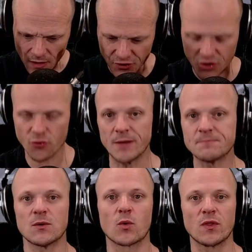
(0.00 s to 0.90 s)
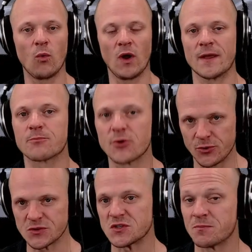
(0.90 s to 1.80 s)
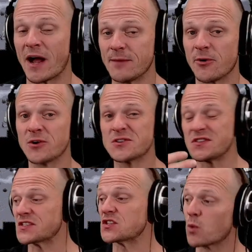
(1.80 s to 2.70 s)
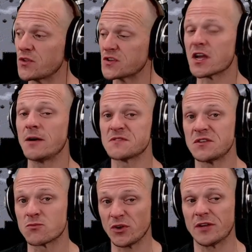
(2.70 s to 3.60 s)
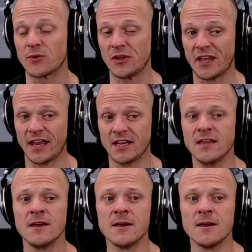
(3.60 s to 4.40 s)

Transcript: crypt, or the one that produces body parts, this is where this comes in really, really handy,